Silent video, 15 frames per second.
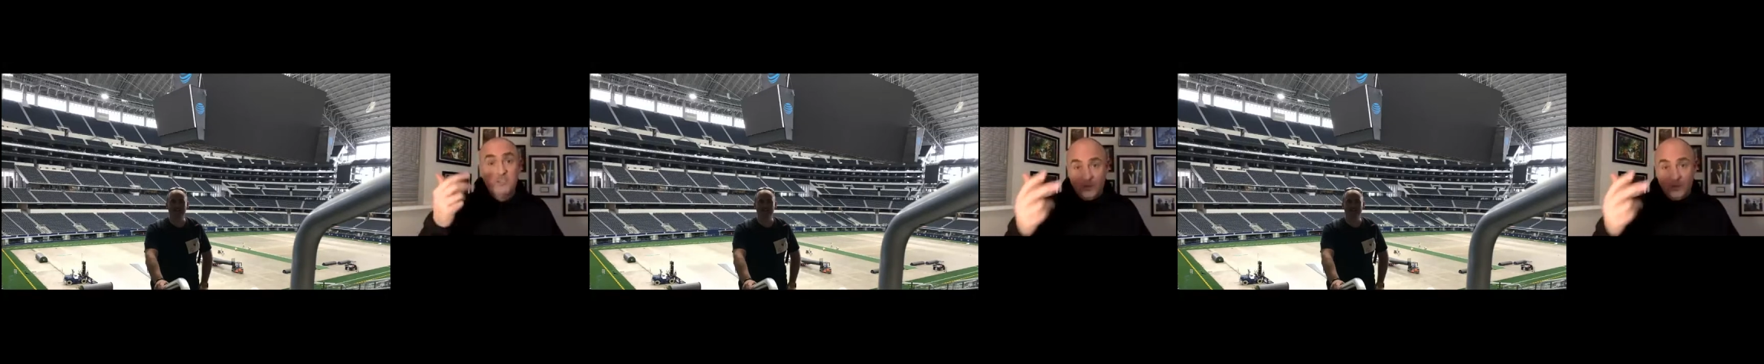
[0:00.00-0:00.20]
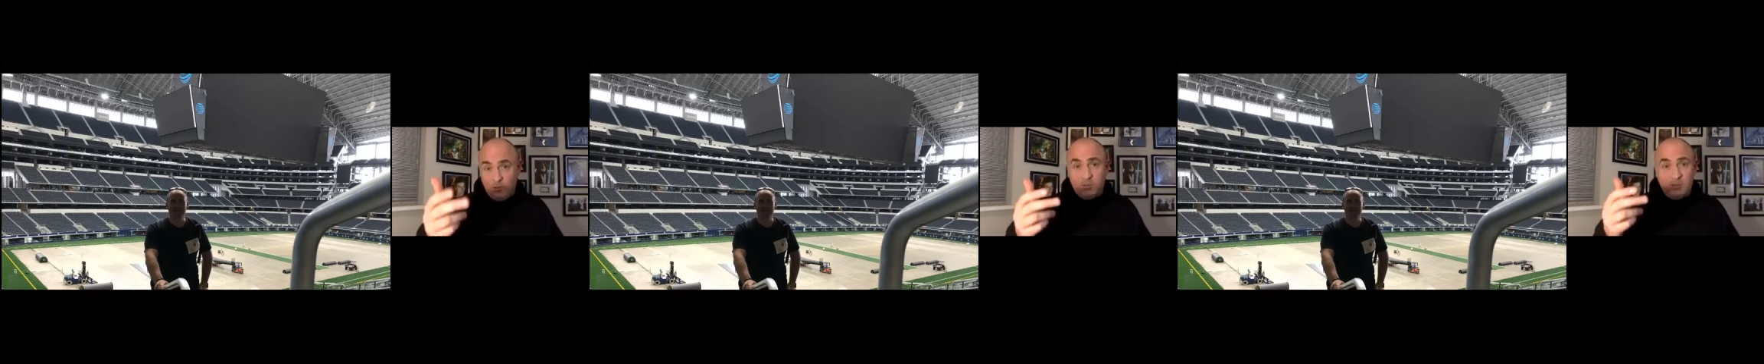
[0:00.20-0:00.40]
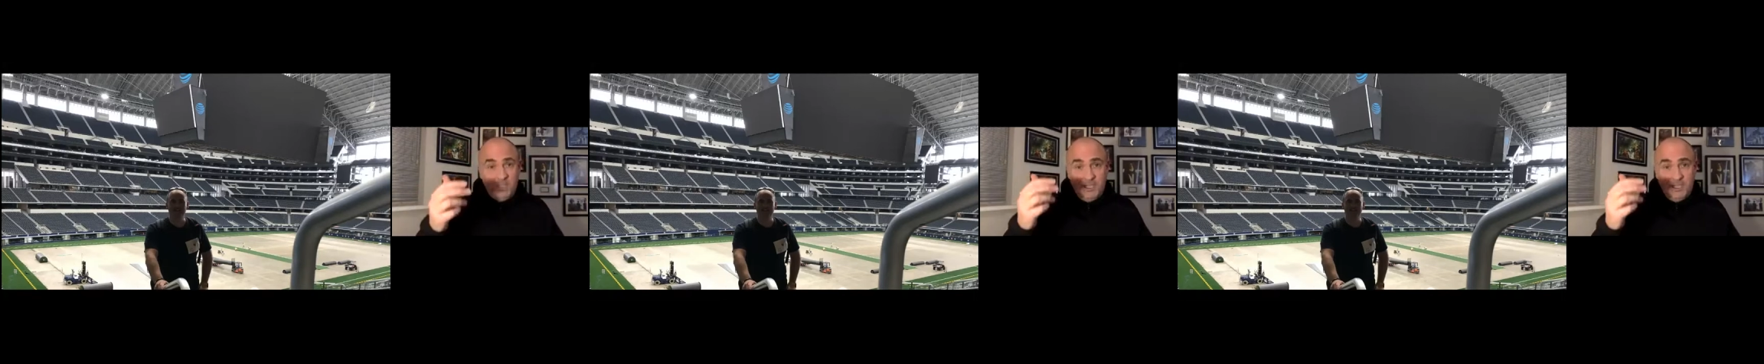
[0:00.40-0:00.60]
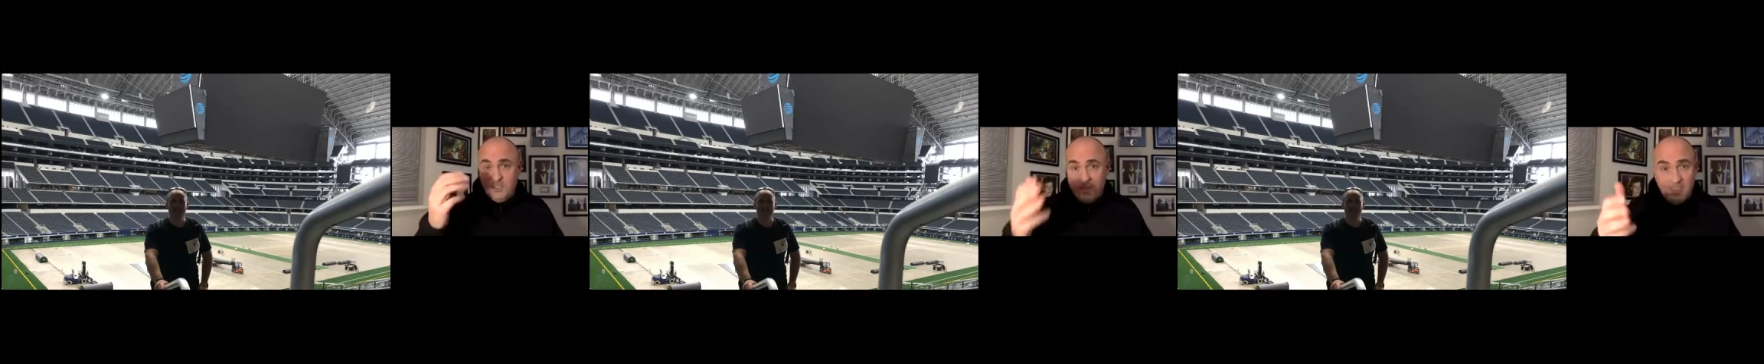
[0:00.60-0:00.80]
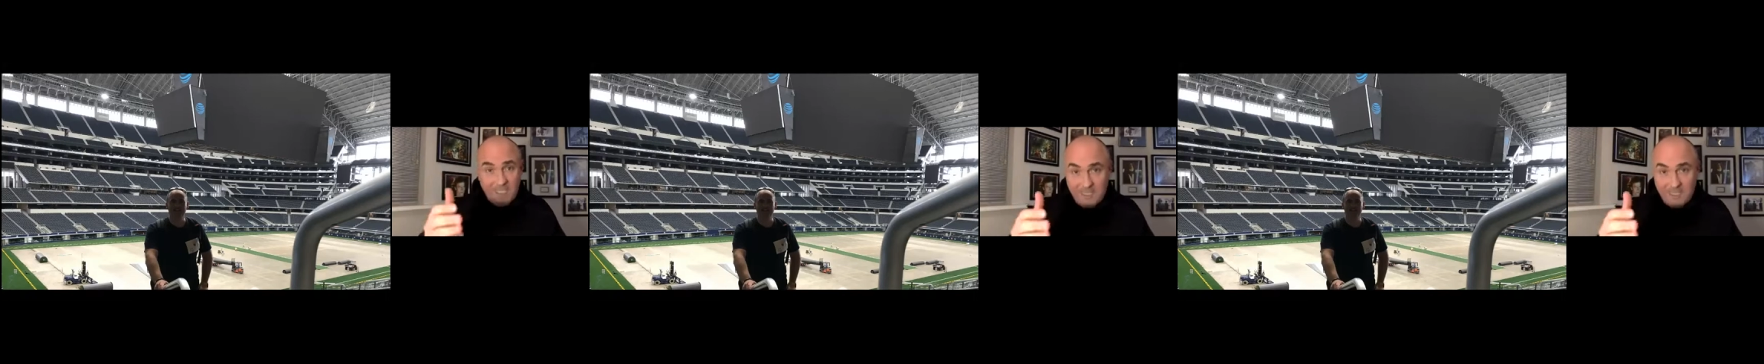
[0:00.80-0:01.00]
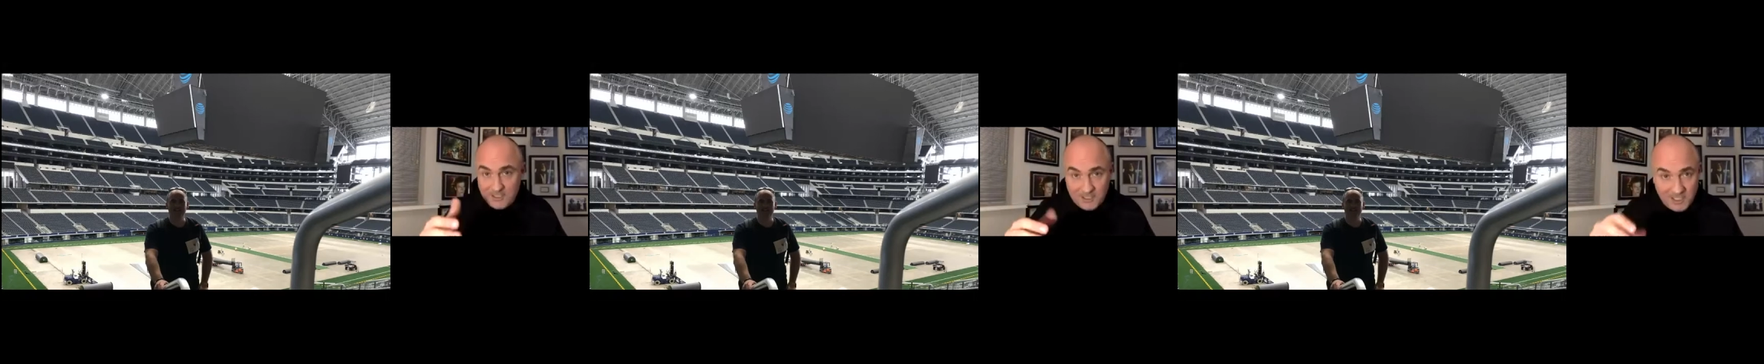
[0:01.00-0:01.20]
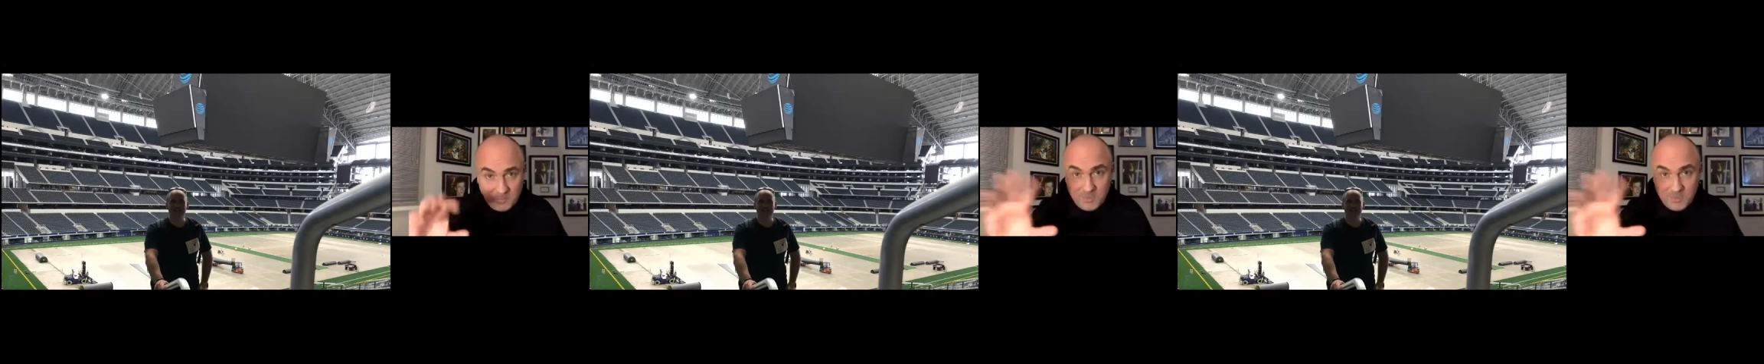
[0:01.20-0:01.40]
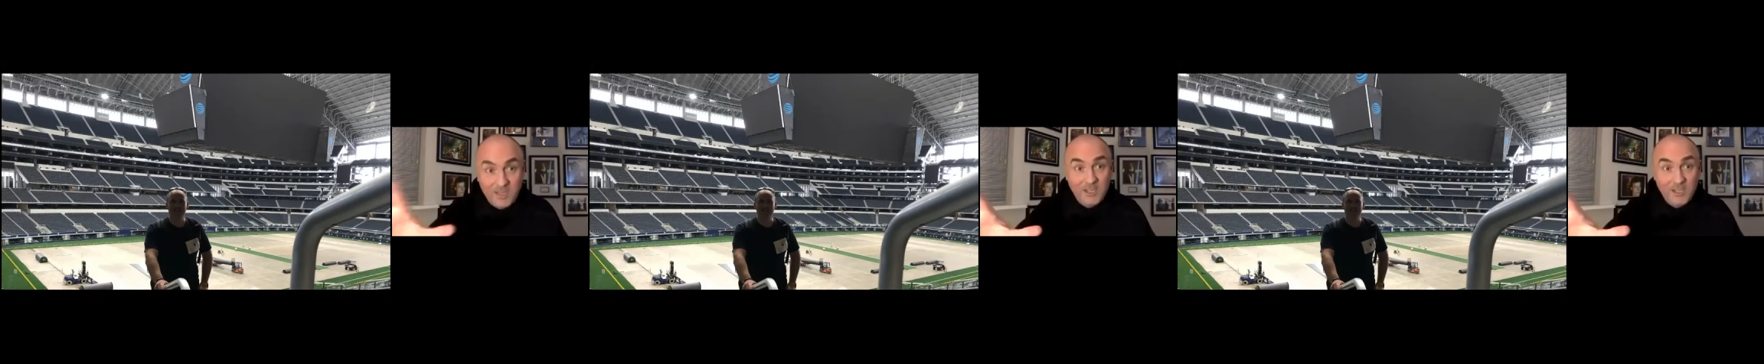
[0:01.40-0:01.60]
negotiation, leadership,
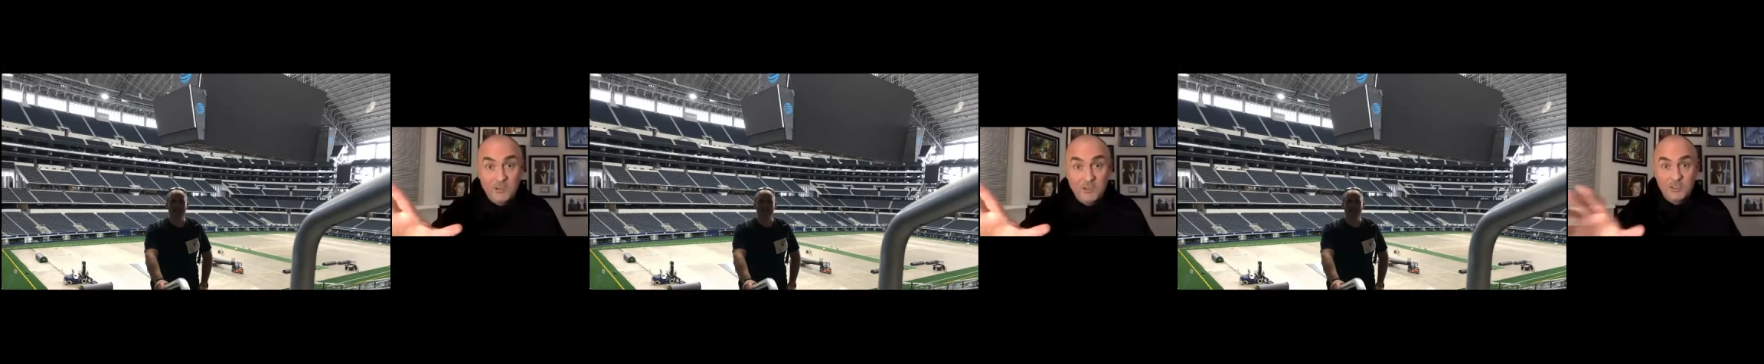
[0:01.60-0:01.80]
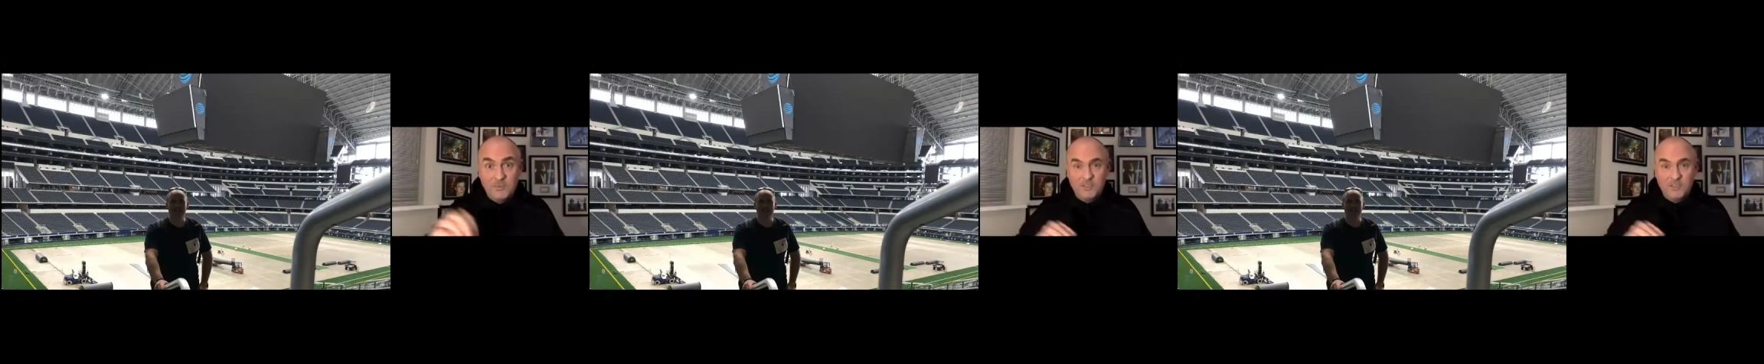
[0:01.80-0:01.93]
customer